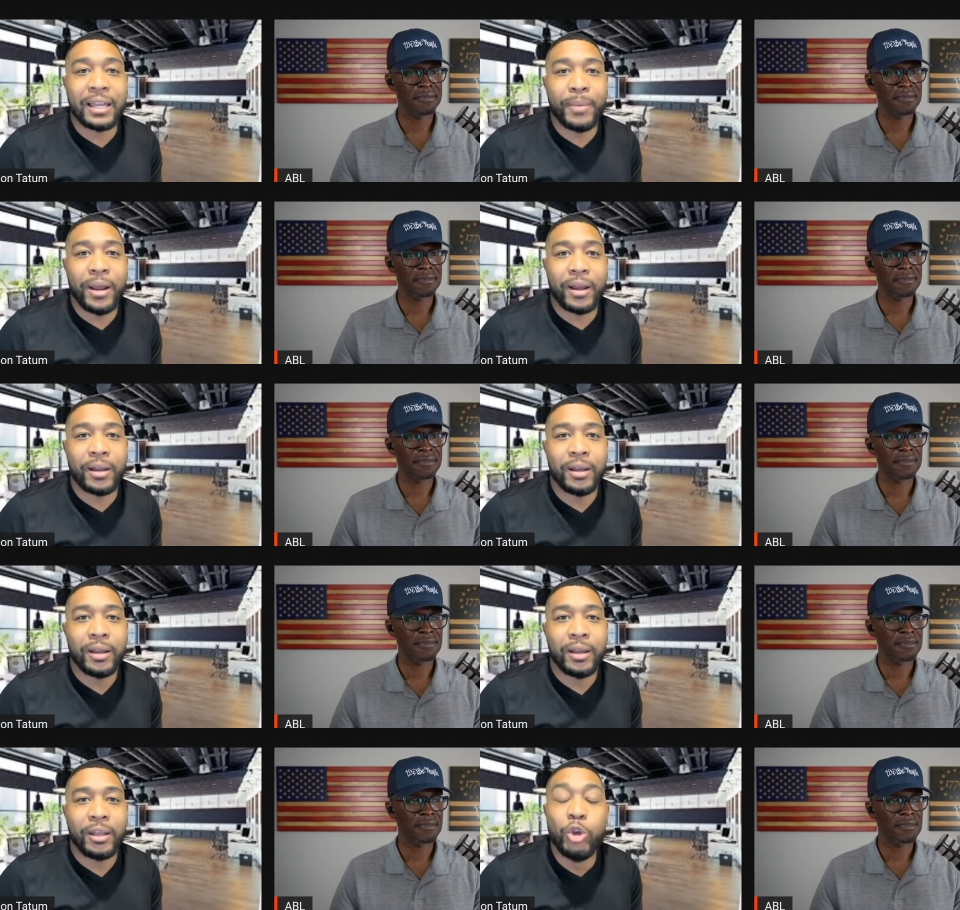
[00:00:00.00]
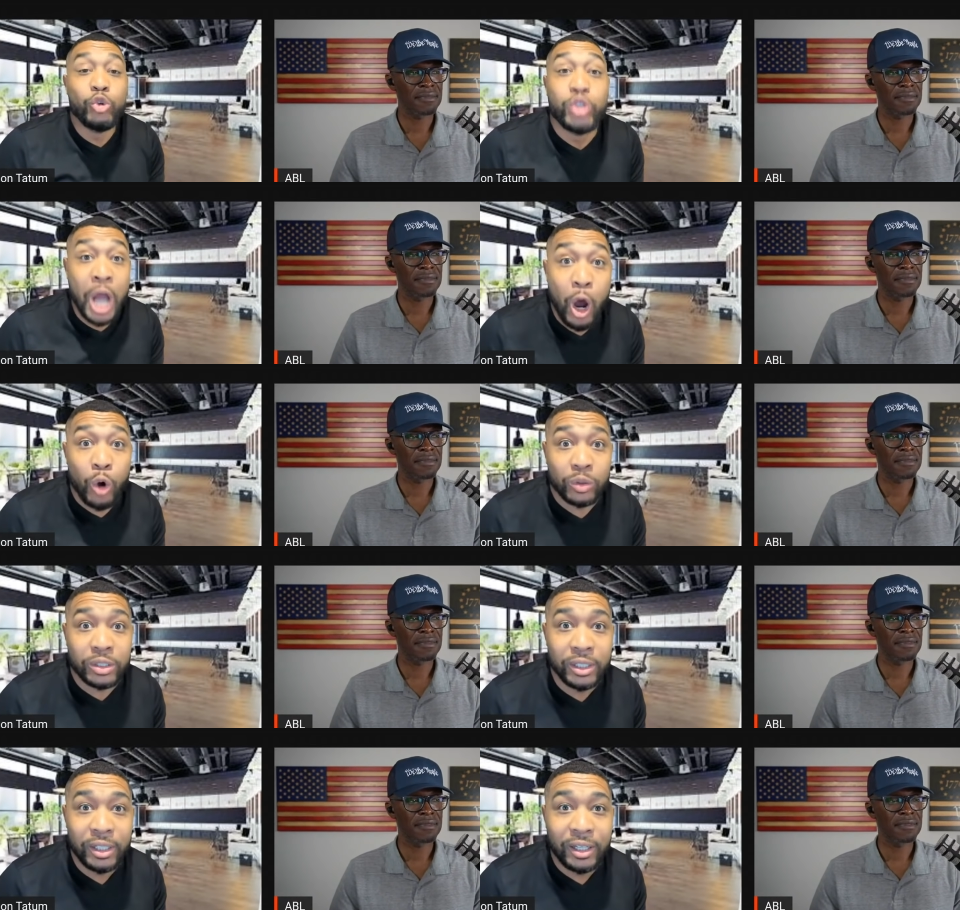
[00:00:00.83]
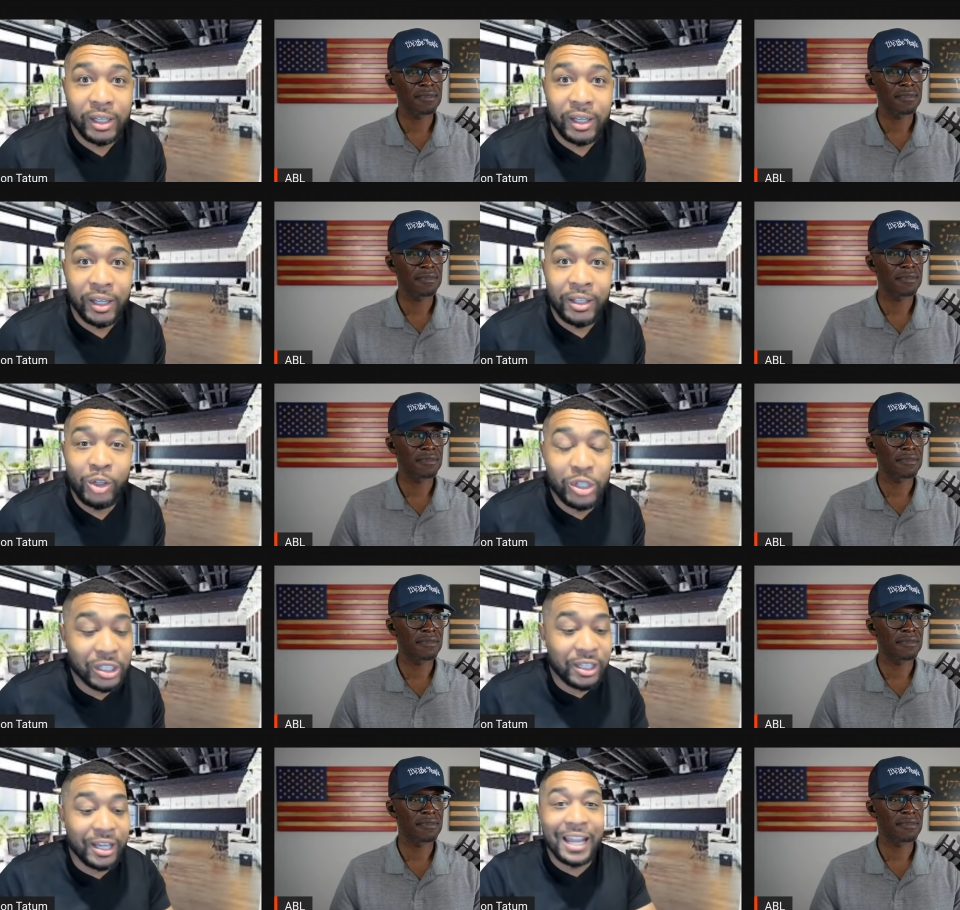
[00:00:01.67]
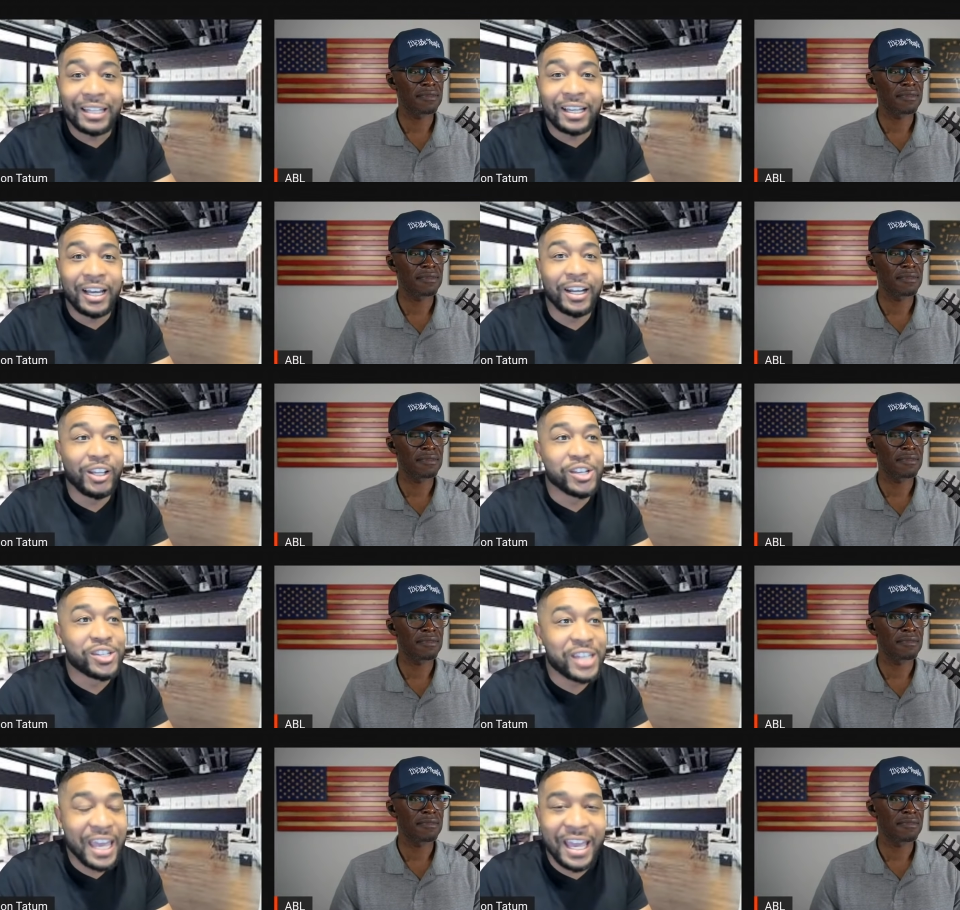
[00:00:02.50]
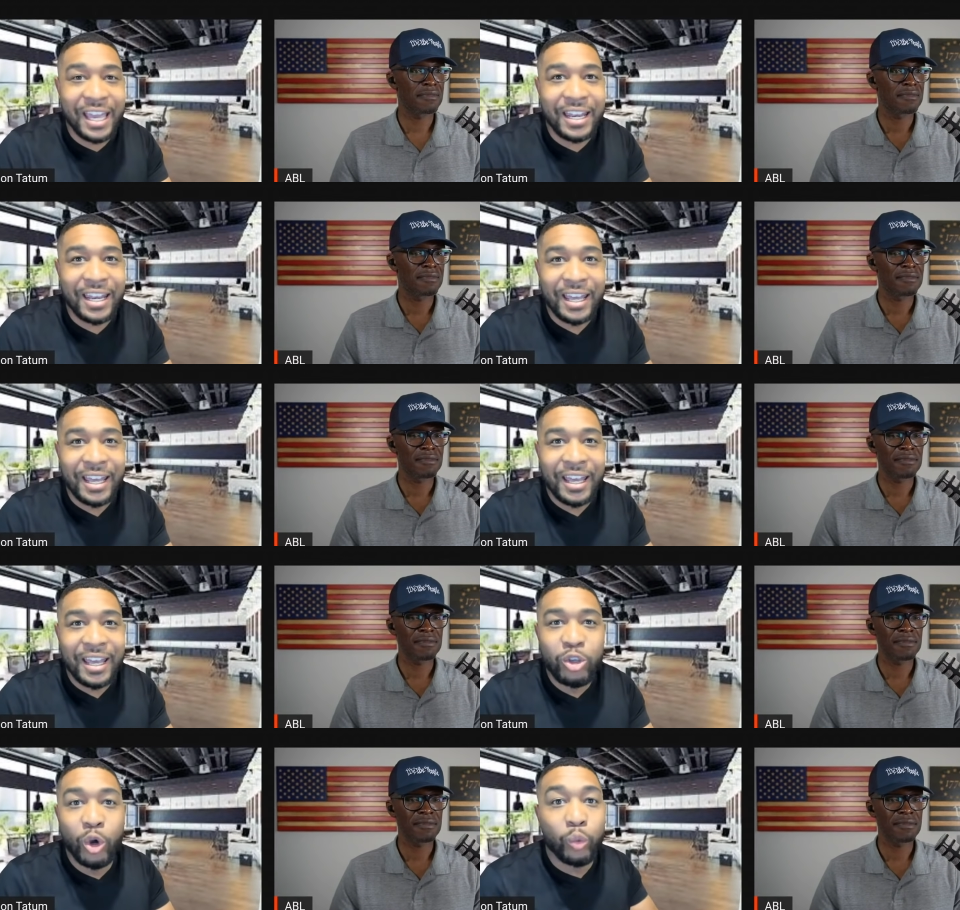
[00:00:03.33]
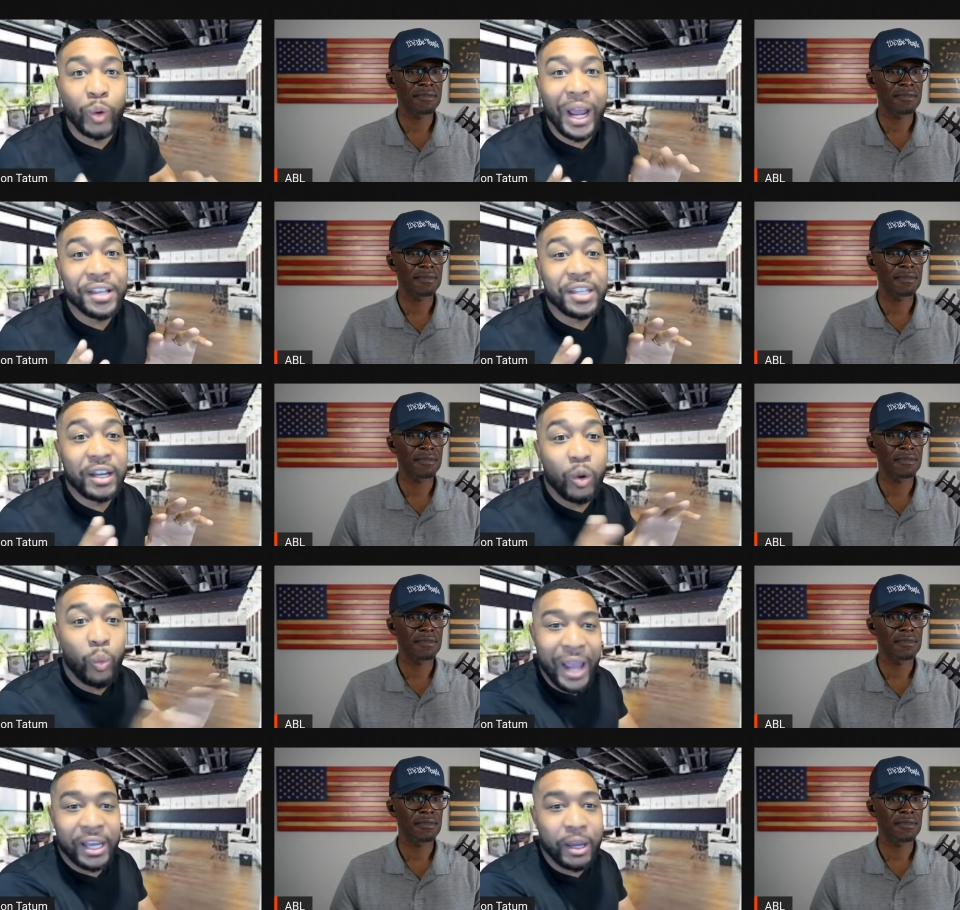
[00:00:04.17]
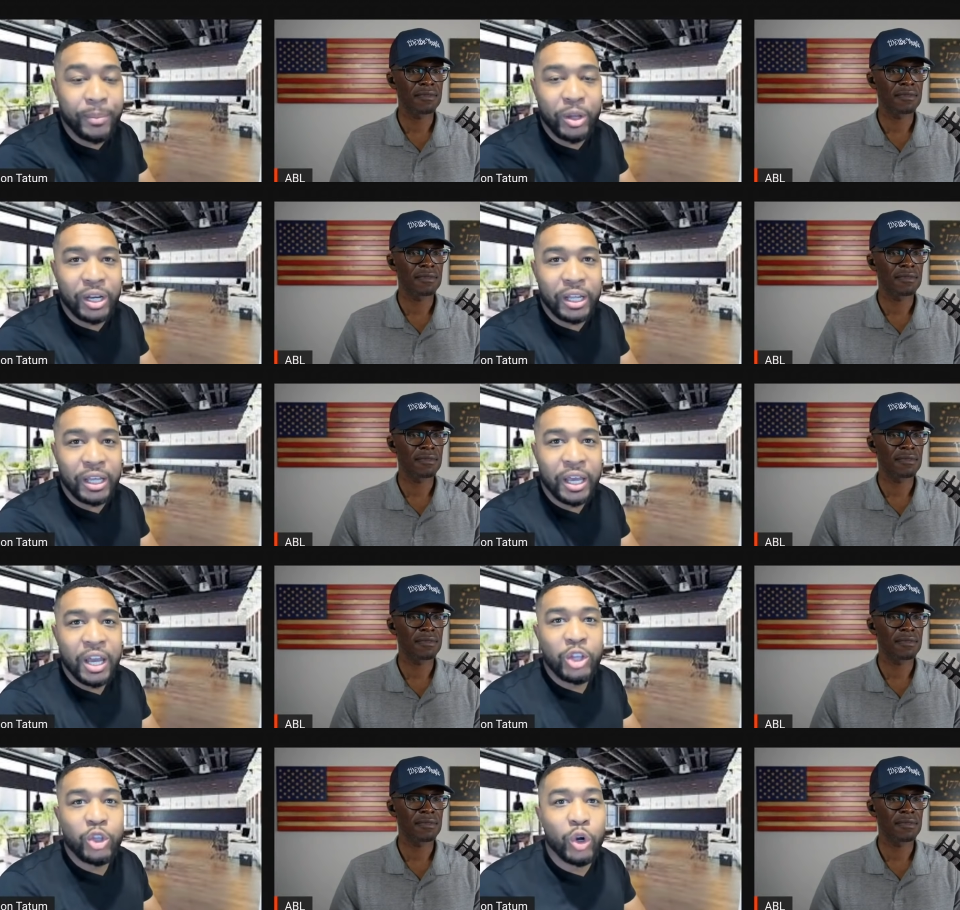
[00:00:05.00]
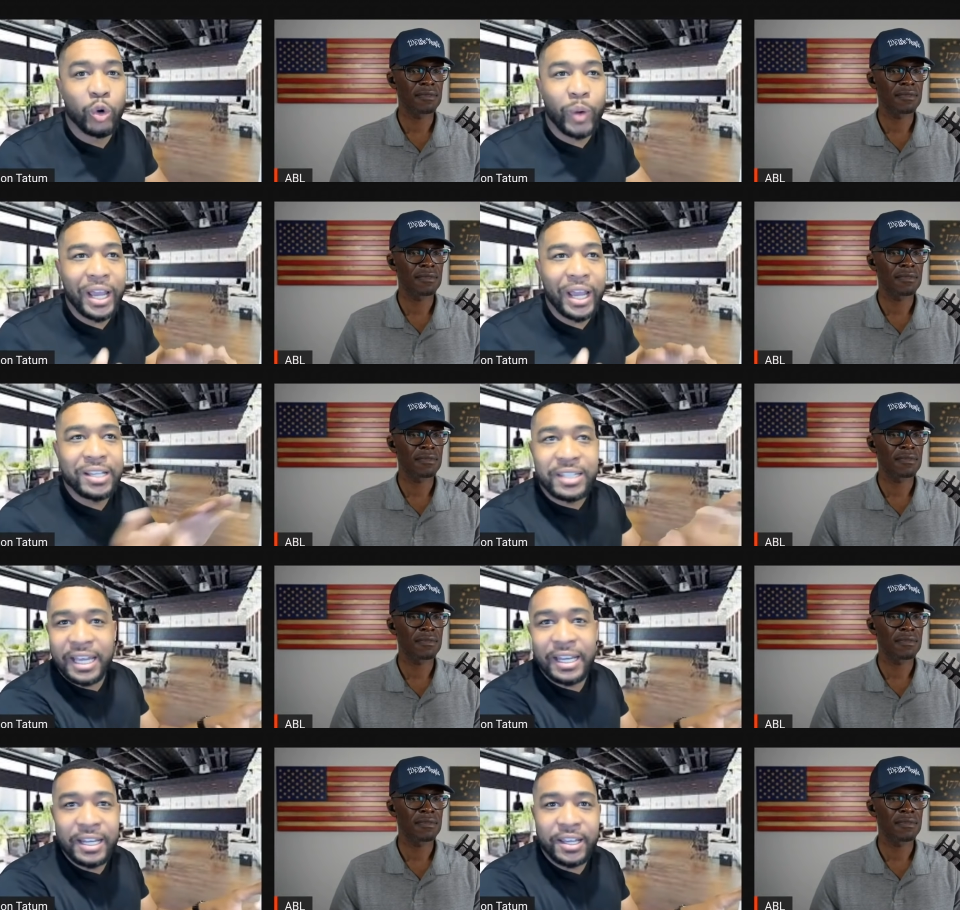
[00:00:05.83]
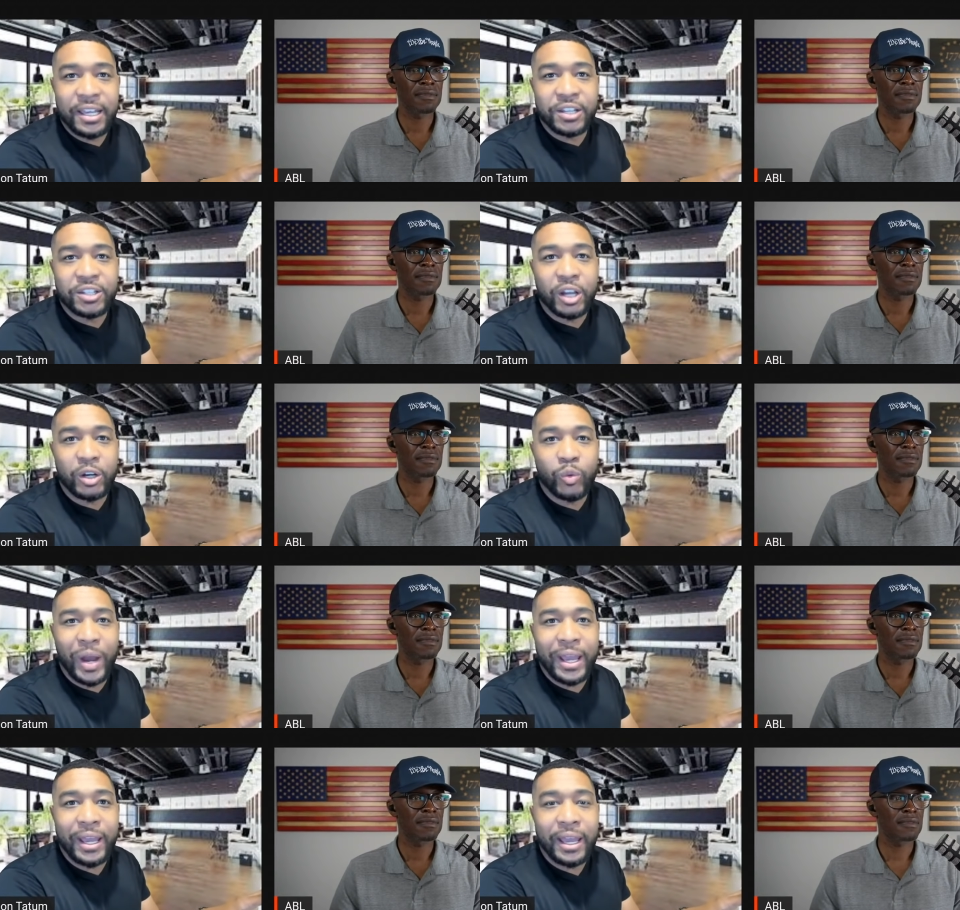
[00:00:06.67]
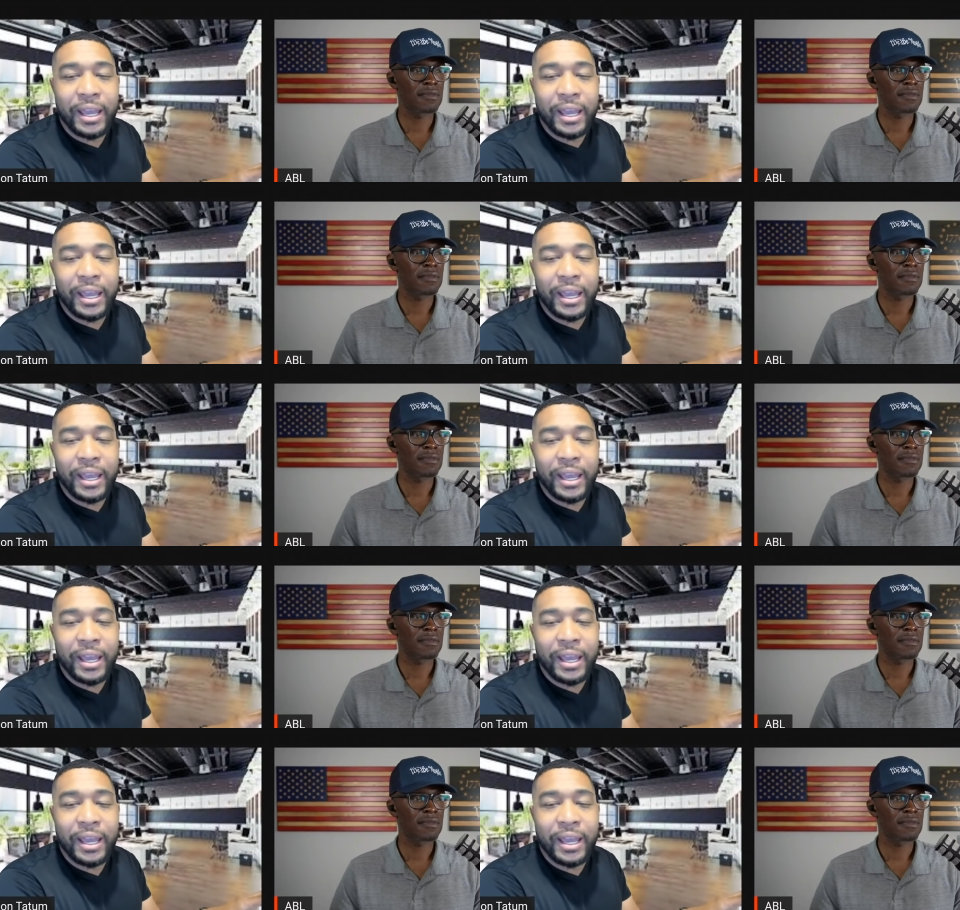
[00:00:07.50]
Speaker 1: in America? You don't. You're just looking at the color of your skin. You were raised in a white community. You were raised in a, in a certain way.